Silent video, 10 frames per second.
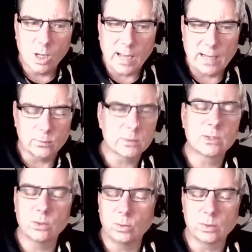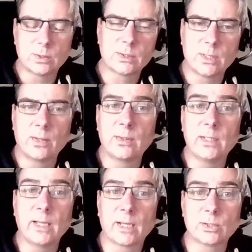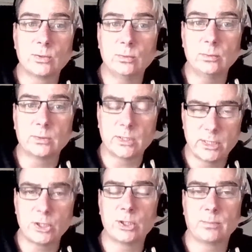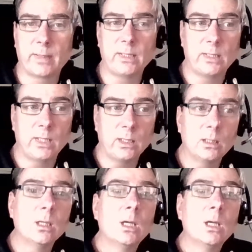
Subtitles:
outsource the actual decision making